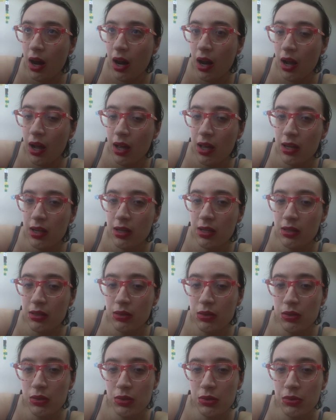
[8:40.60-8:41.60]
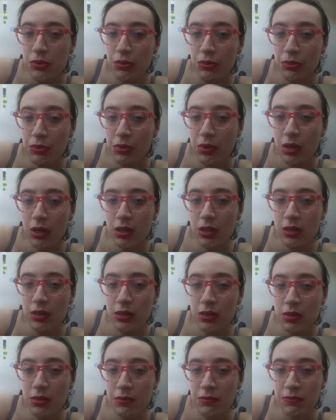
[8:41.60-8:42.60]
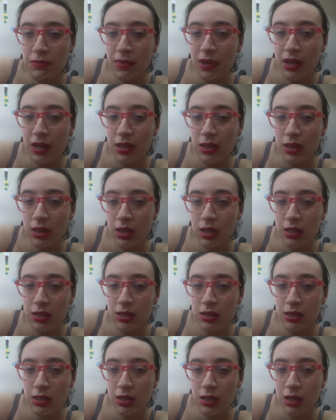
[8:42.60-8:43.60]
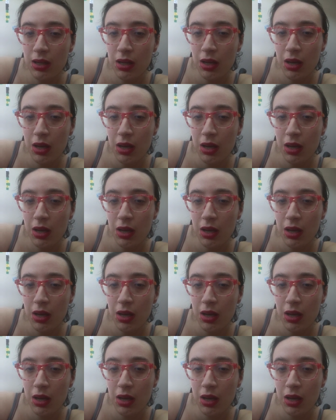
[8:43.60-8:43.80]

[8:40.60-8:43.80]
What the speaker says: I just wanted to make this